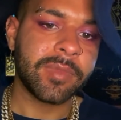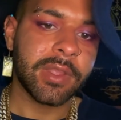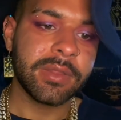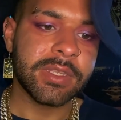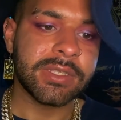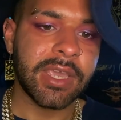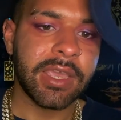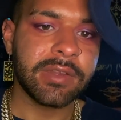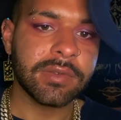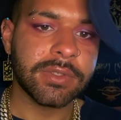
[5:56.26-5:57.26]
This
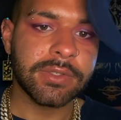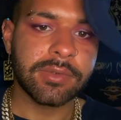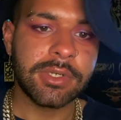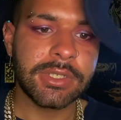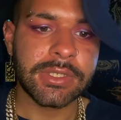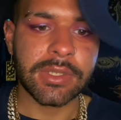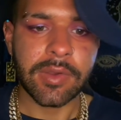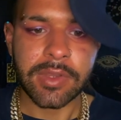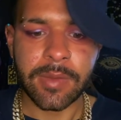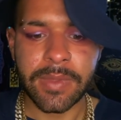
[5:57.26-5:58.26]
Eight of Swords,
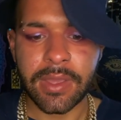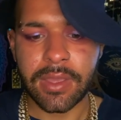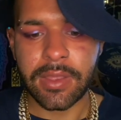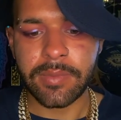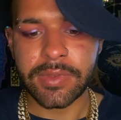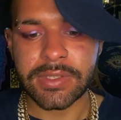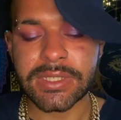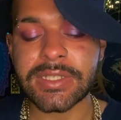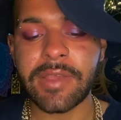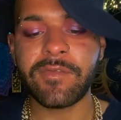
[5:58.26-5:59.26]
though, coming in with
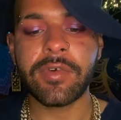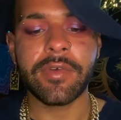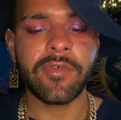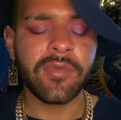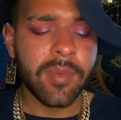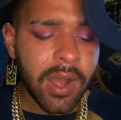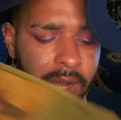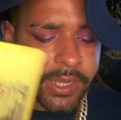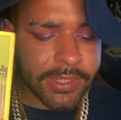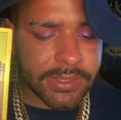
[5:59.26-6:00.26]
this Four of
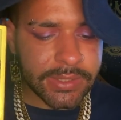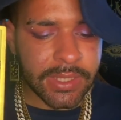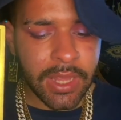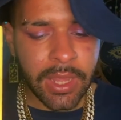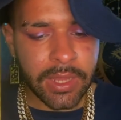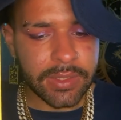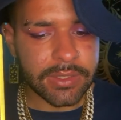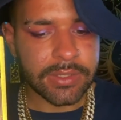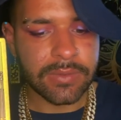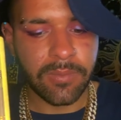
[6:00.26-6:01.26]
Wands,
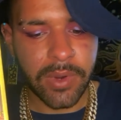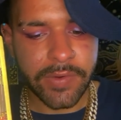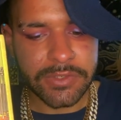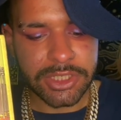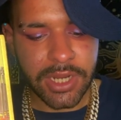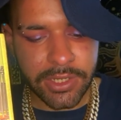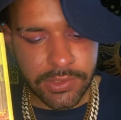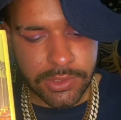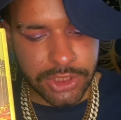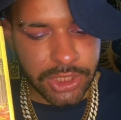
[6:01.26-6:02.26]
whatever shot
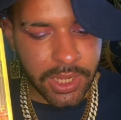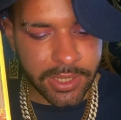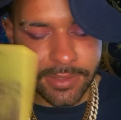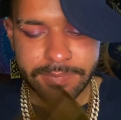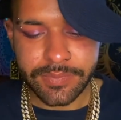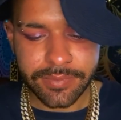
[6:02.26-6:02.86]
you shot.